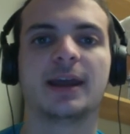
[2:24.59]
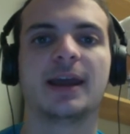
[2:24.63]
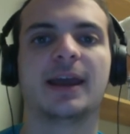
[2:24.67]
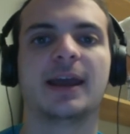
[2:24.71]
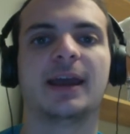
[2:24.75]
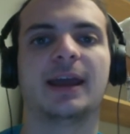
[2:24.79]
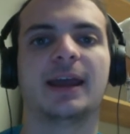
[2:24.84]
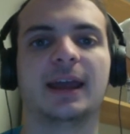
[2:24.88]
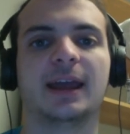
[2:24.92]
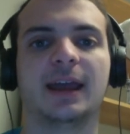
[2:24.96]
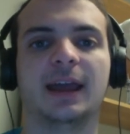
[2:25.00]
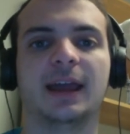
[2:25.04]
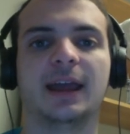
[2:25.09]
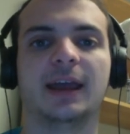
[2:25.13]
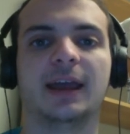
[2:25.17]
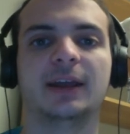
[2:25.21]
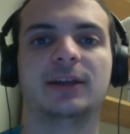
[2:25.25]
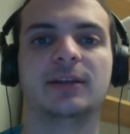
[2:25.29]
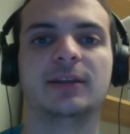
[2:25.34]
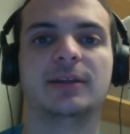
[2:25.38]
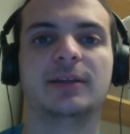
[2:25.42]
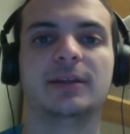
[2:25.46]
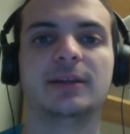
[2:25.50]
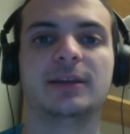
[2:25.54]

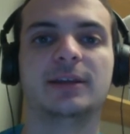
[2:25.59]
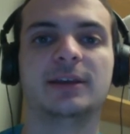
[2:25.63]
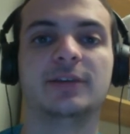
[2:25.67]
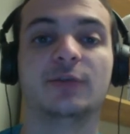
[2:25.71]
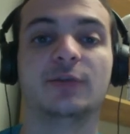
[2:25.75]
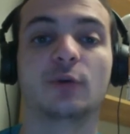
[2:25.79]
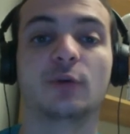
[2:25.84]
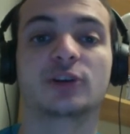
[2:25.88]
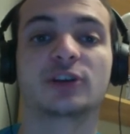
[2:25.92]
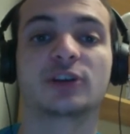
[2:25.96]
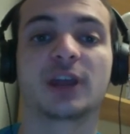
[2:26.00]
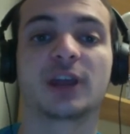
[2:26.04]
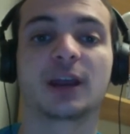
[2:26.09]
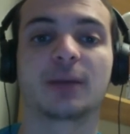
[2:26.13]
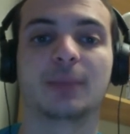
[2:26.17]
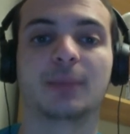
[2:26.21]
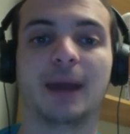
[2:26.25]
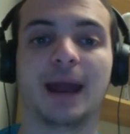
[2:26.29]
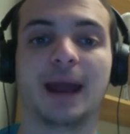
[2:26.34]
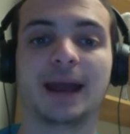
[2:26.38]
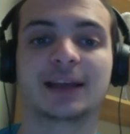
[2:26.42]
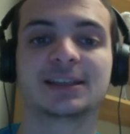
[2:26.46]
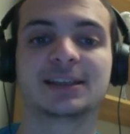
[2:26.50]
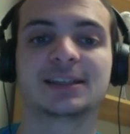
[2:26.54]
and the Force Tank
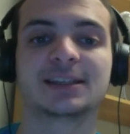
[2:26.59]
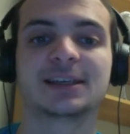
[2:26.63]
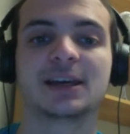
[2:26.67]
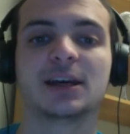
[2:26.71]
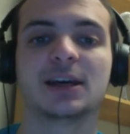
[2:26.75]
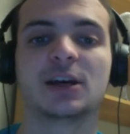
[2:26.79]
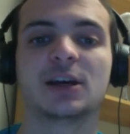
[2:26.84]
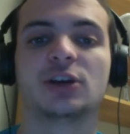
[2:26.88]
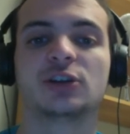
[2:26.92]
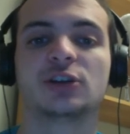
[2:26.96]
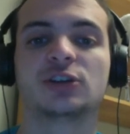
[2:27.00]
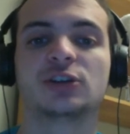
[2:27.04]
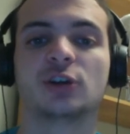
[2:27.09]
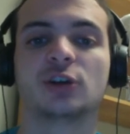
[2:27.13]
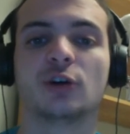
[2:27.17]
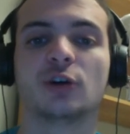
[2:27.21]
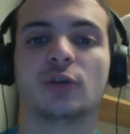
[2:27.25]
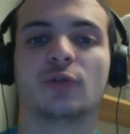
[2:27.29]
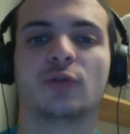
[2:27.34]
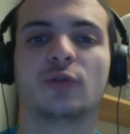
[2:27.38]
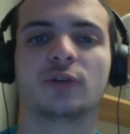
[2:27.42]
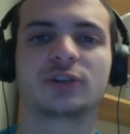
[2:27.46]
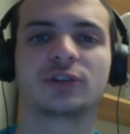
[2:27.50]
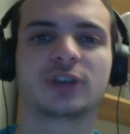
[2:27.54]
Max. So
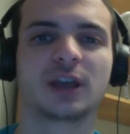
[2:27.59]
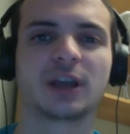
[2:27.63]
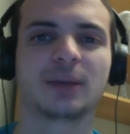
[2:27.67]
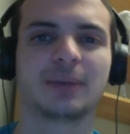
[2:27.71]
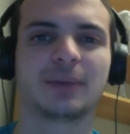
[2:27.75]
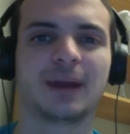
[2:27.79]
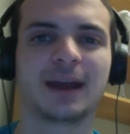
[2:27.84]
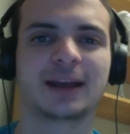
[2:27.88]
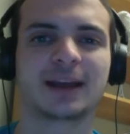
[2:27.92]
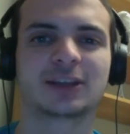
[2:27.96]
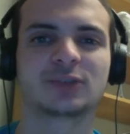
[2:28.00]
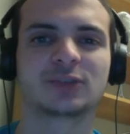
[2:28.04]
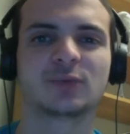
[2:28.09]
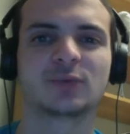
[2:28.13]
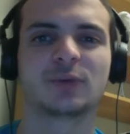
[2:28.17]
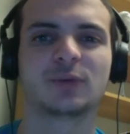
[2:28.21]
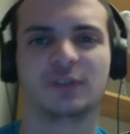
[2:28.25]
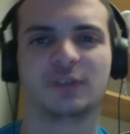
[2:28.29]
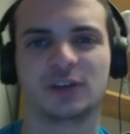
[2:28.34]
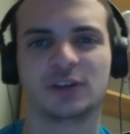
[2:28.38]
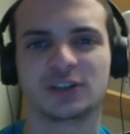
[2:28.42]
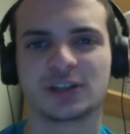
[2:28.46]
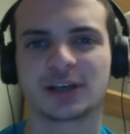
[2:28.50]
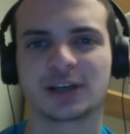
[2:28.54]
Force Tank Max, if
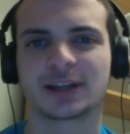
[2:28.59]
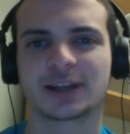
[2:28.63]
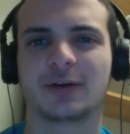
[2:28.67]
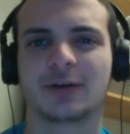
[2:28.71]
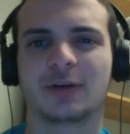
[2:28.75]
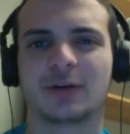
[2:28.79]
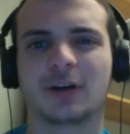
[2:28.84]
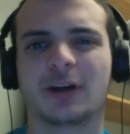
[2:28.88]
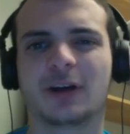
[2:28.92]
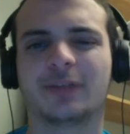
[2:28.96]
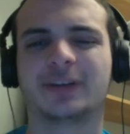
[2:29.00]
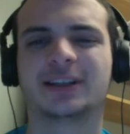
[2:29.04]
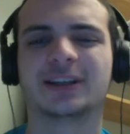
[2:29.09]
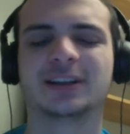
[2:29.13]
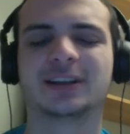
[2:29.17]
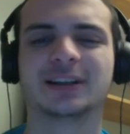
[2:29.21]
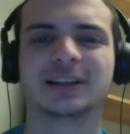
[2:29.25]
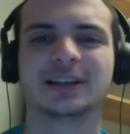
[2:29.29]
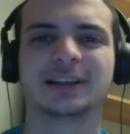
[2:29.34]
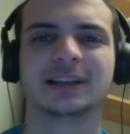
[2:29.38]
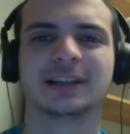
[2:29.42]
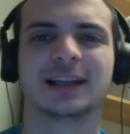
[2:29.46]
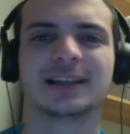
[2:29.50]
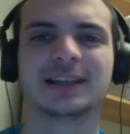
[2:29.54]
you suck that one off, it's a
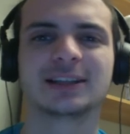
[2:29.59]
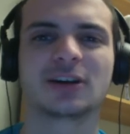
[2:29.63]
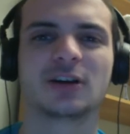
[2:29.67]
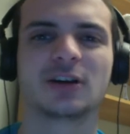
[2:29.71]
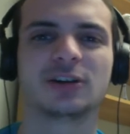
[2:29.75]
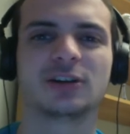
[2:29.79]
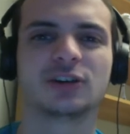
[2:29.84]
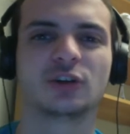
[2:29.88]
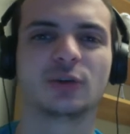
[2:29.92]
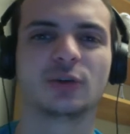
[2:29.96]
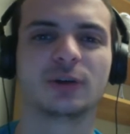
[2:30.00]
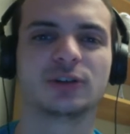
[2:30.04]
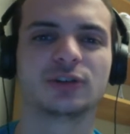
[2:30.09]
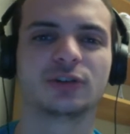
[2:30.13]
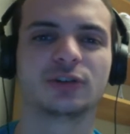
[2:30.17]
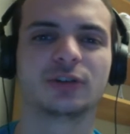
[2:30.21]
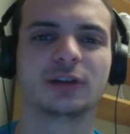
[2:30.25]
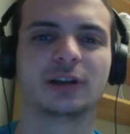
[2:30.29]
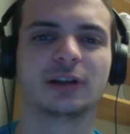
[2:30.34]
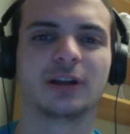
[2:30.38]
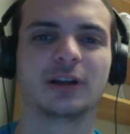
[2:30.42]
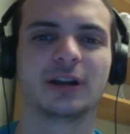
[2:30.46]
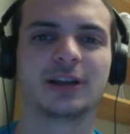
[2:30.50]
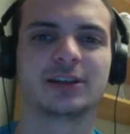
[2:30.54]
little less consequential in a
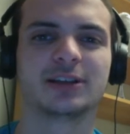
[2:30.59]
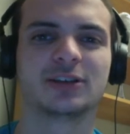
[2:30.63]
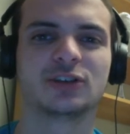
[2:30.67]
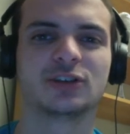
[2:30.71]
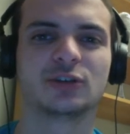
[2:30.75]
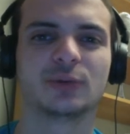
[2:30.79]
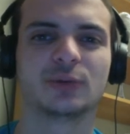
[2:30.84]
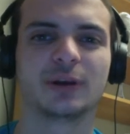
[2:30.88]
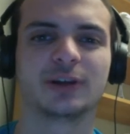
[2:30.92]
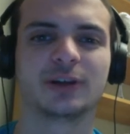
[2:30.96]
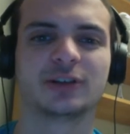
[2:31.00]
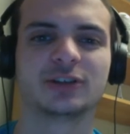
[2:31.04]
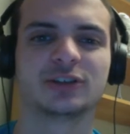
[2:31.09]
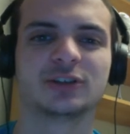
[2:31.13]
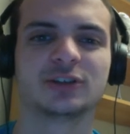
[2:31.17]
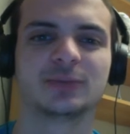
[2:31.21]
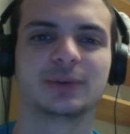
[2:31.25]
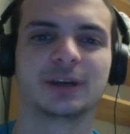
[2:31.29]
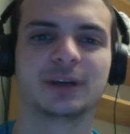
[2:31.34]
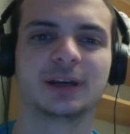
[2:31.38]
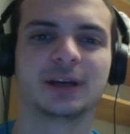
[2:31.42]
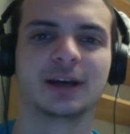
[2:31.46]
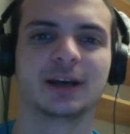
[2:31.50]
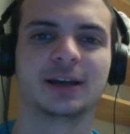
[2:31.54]
lot of situations
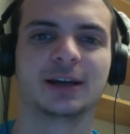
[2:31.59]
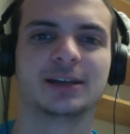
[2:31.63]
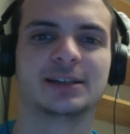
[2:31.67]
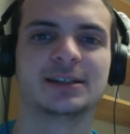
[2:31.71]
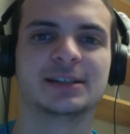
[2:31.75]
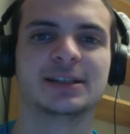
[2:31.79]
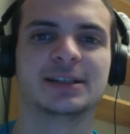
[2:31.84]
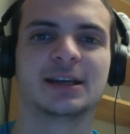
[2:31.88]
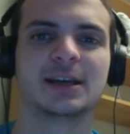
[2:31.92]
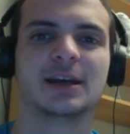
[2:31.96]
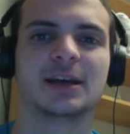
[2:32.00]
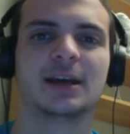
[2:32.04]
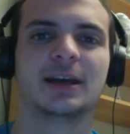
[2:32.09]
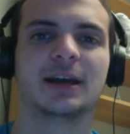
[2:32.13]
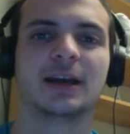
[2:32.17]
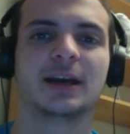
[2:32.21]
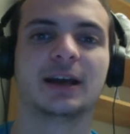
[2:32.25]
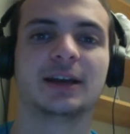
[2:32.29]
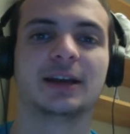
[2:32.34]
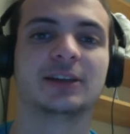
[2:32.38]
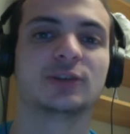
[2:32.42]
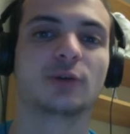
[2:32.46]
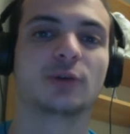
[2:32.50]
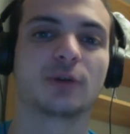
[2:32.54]
because
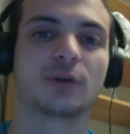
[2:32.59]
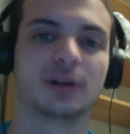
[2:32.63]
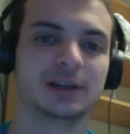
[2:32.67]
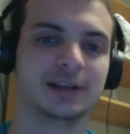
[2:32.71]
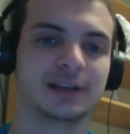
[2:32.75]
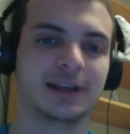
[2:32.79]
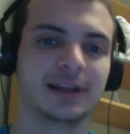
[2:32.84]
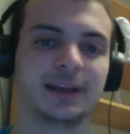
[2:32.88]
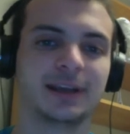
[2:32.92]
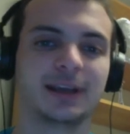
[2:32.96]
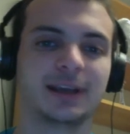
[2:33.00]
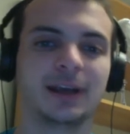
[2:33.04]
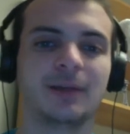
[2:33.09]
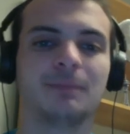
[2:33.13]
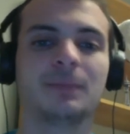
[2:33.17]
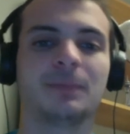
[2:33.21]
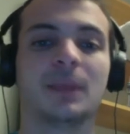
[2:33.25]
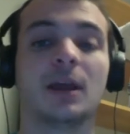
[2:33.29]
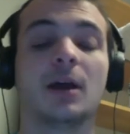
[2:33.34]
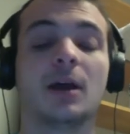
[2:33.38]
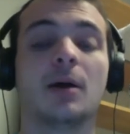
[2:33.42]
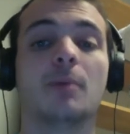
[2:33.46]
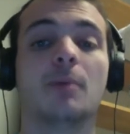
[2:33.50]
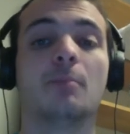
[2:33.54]
it's already late game.
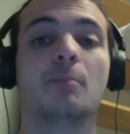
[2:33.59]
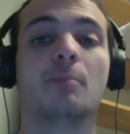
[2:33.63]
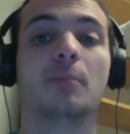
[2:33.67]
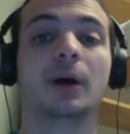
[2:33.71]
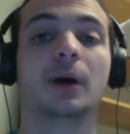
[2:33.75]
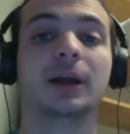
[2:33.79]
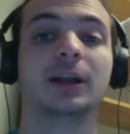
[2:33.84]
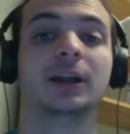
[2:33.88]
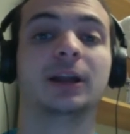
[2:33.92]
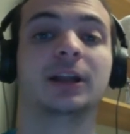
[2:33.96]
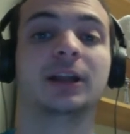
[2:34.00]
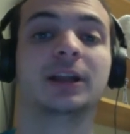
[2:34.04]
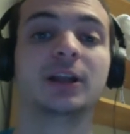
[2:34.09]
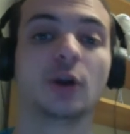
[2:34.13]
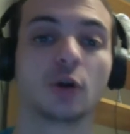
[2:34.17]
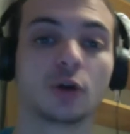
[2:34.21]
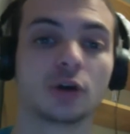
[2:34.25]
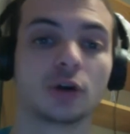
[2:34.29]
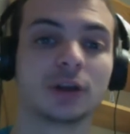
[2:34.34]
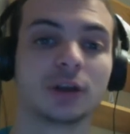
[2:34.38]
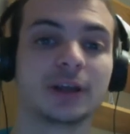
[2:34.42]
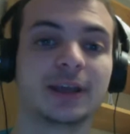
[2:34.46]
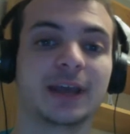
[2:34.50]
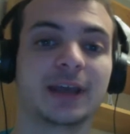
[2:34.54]
But in the
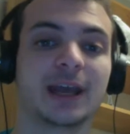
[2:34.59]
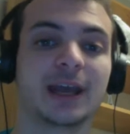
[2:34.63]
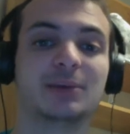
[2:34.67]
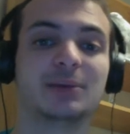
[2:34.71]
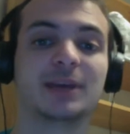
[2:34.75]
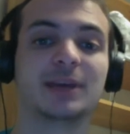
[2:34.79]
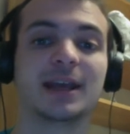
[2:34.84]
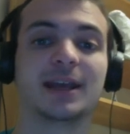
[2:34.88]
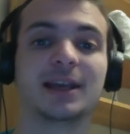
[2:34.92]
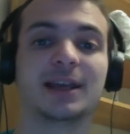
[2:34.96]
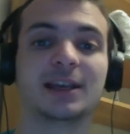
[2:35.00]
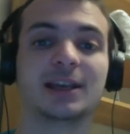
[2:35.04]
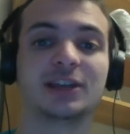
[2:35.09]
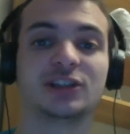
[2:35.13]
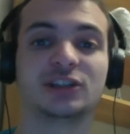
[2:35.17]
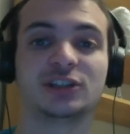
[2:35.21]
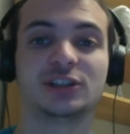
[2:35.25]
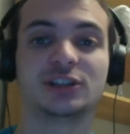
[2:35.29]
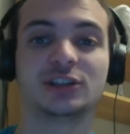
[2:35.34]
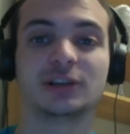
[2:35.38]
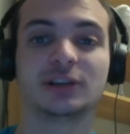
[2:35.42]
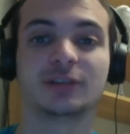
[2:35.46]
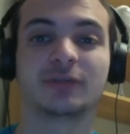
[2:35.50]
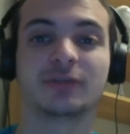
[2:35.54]
early game, taking a
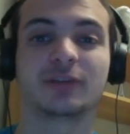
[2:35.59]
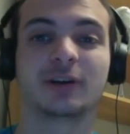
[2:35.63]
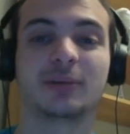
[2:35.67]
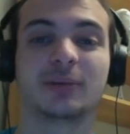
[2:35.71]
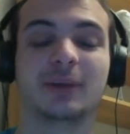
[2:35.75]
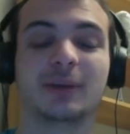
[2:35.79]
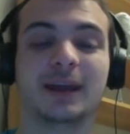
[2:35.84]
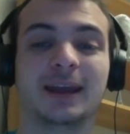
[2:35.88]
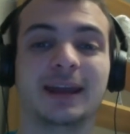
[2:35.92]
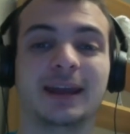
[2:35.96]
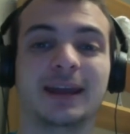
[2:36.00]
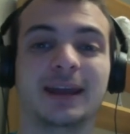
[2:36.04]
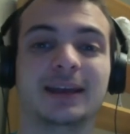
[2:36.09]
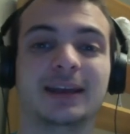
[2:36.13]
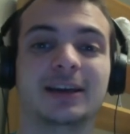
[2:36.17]
shield from a